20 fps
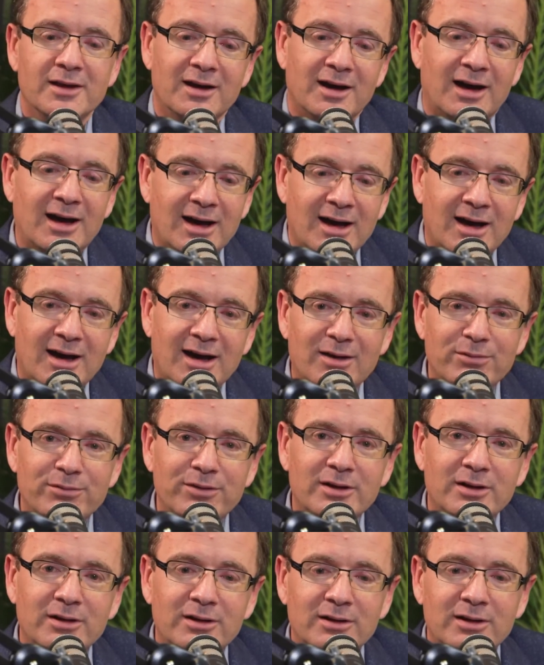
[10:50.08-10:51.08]
I
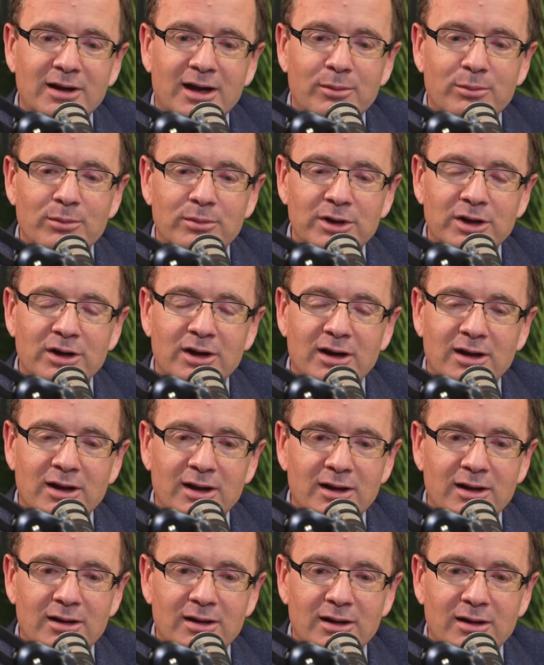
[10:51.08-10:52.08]
feel,
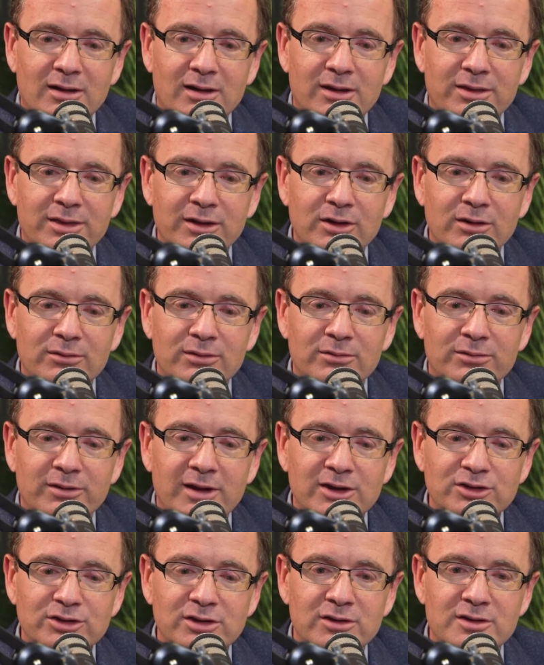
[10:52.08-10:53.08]
I think of
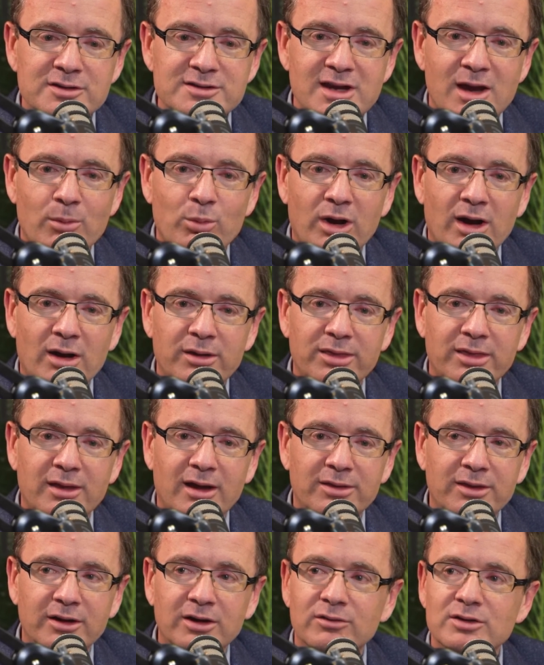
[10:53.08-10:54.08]
inflation in the same way I
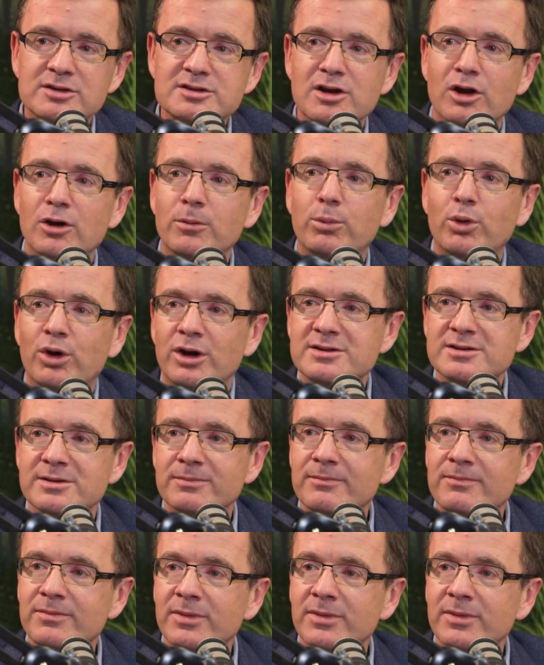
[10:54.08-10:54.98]
think of a slow poison.